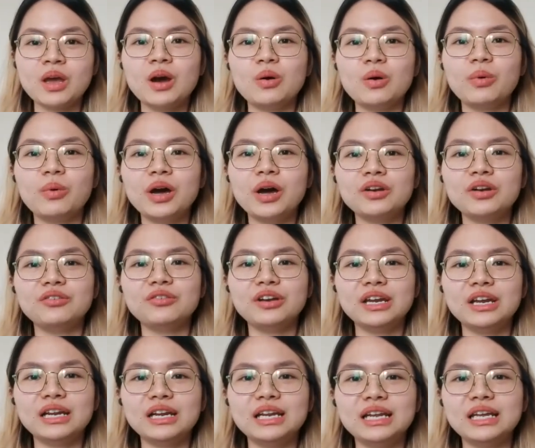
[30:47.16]
What
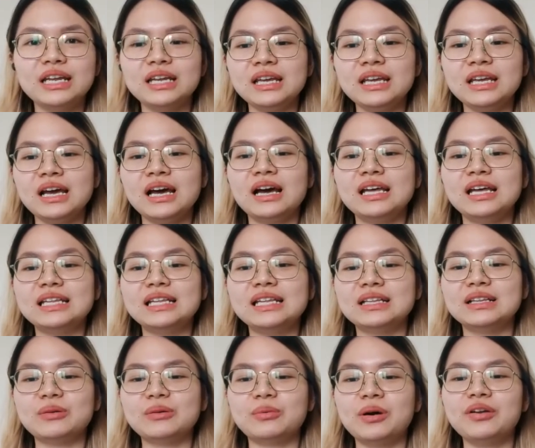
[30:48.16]
really
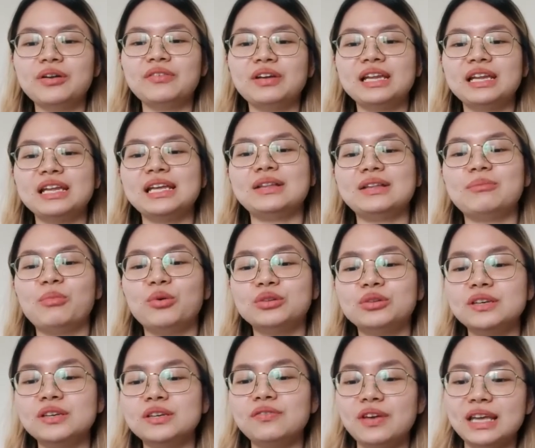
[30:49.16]

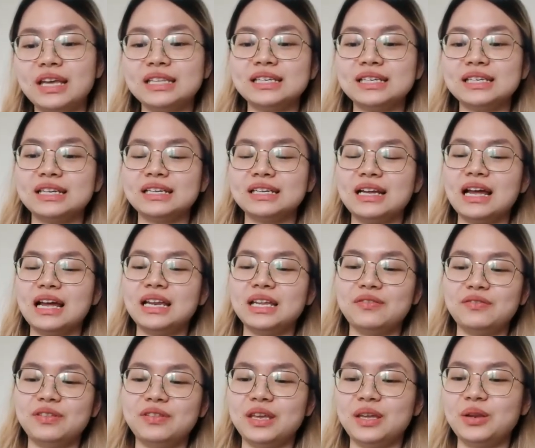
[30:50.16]
motivated
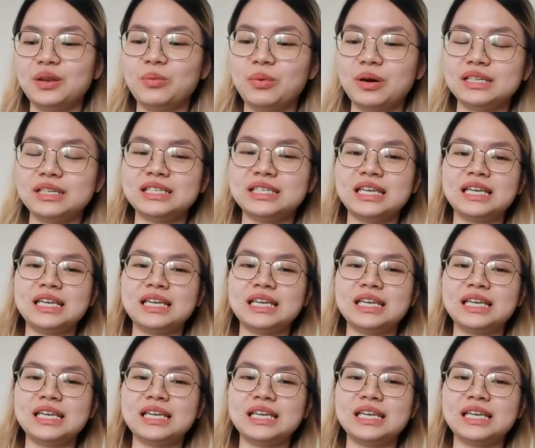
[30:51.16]
Alifdin was